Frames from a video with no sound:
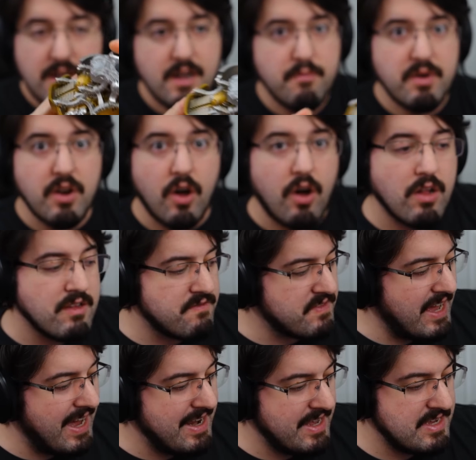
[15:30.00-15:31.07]
but all of
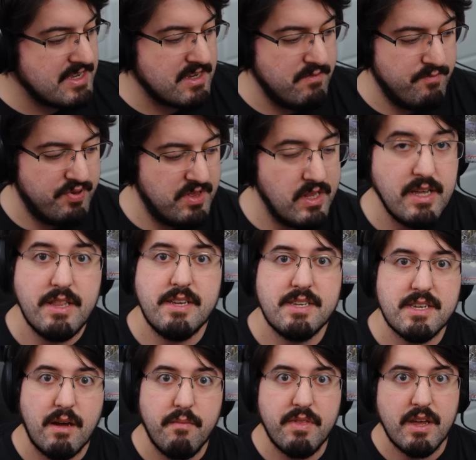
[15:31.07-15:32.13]
that is completely
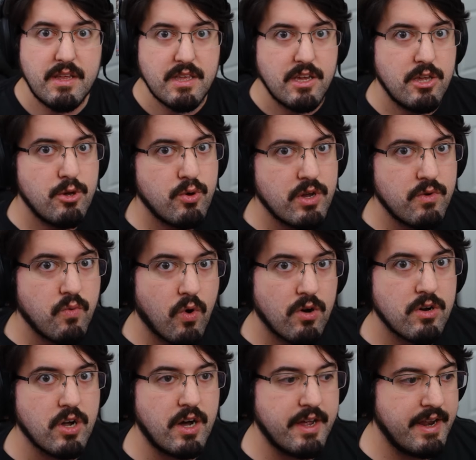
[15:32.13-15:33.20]
something that you could
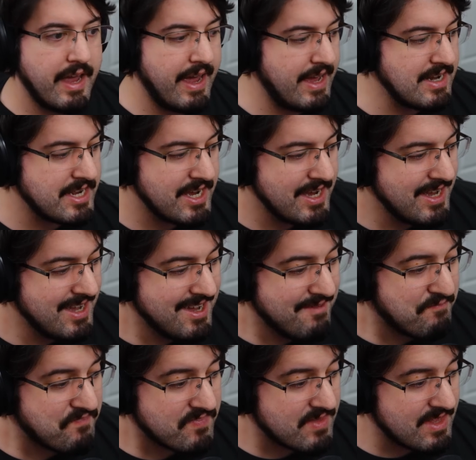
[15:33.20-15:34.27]
work on. And
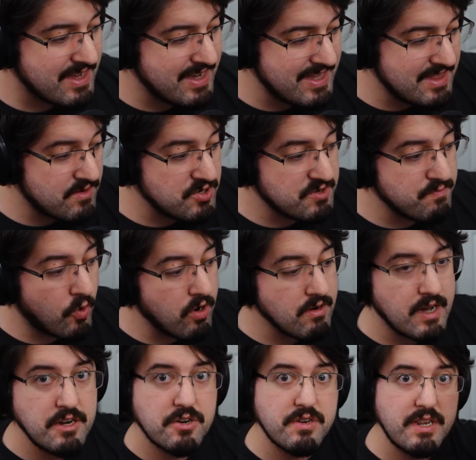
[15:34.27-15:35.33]
there's
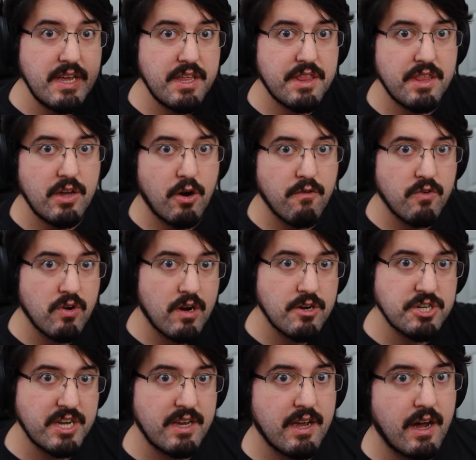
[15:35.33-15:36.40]
more underneath the
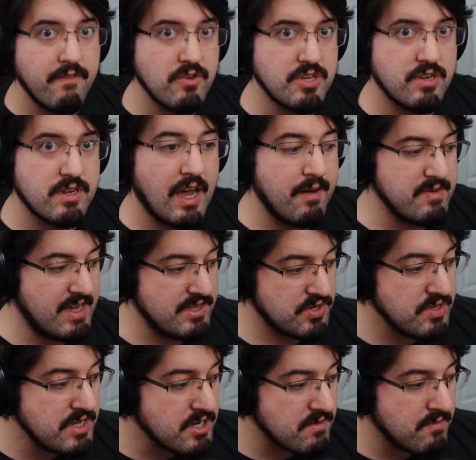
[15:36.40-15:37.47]
overarching covers on top of that.
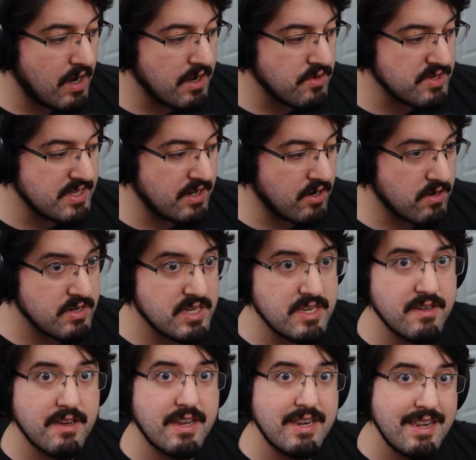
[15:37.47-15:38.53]
So these are models that are
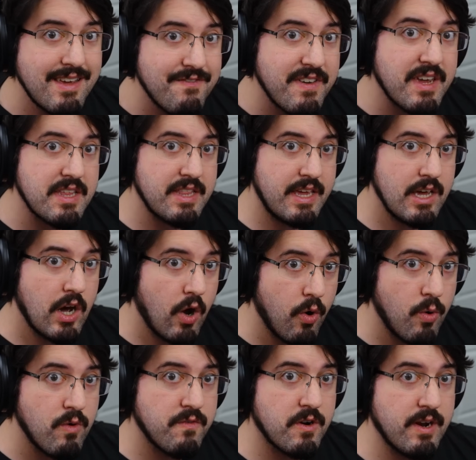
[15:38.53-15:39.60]
significantly
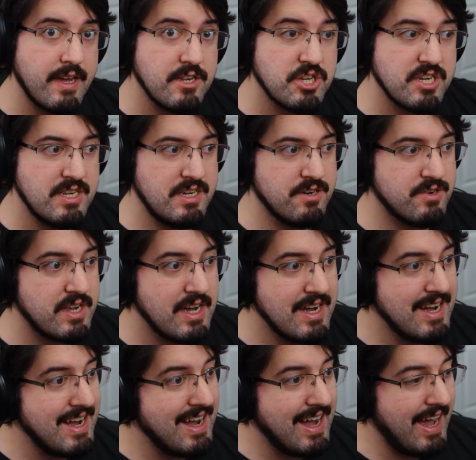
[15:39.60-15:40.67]
over-engineered.
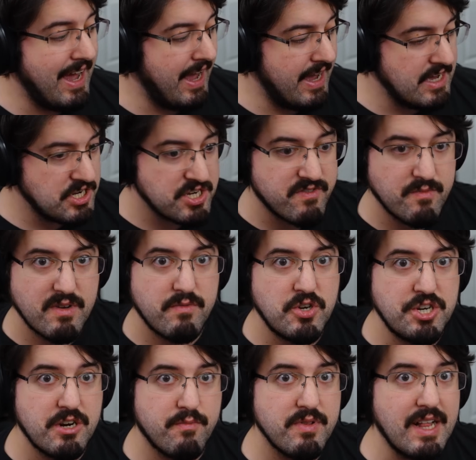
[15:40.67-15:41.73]
And just from a
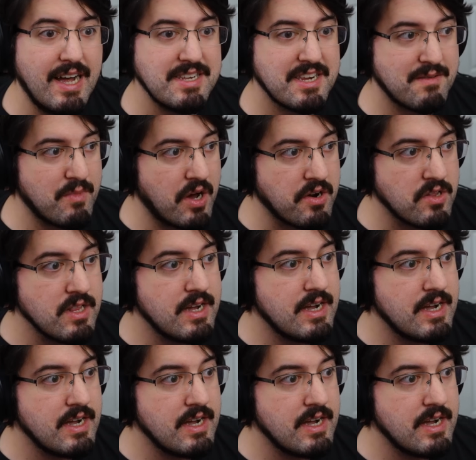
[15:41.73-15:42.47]
sheer plastic model,